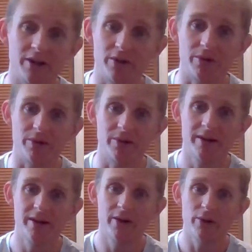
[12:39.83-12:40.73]
to do
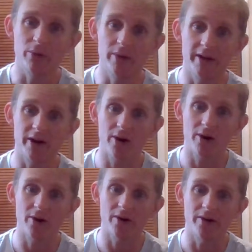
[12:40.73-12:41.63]
really
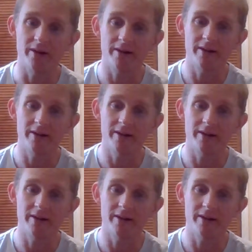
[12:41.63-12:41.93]
hard